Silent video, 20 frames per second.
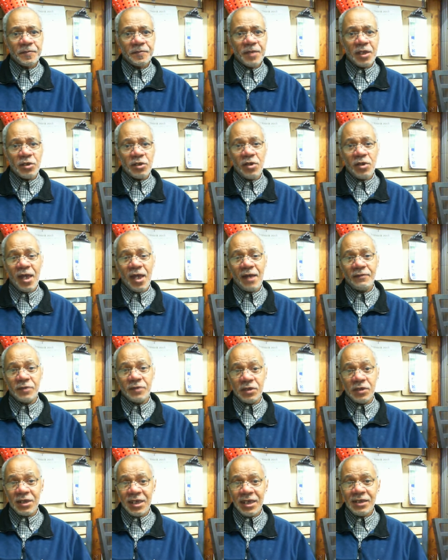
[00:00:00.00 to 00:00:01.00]
and you have
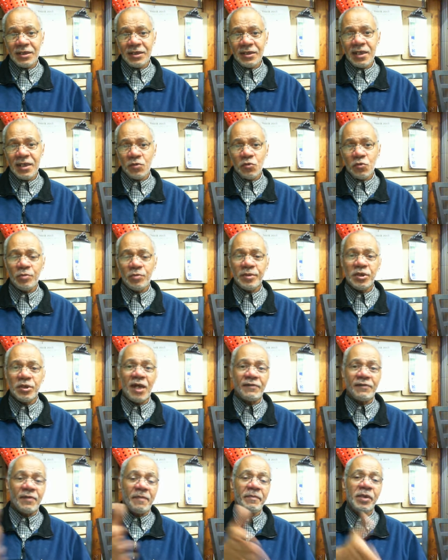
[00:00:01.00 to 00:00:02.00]
good heat in that room and you
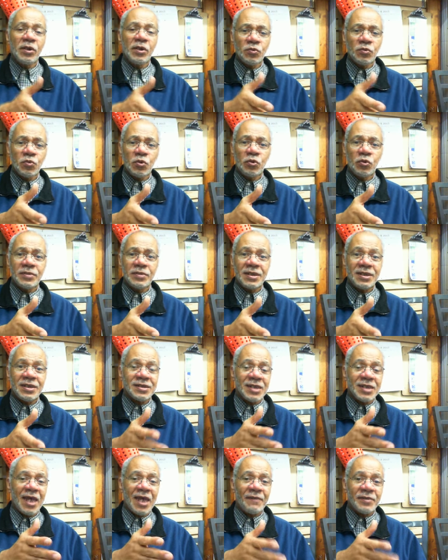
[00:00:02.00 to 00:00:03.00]
have a middle room that
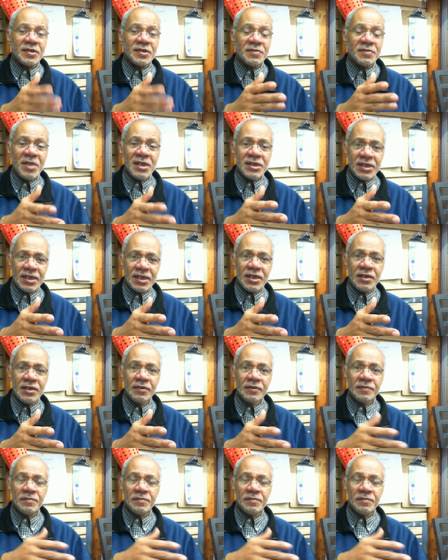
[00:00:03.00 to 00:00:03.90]
doesn't have as much heat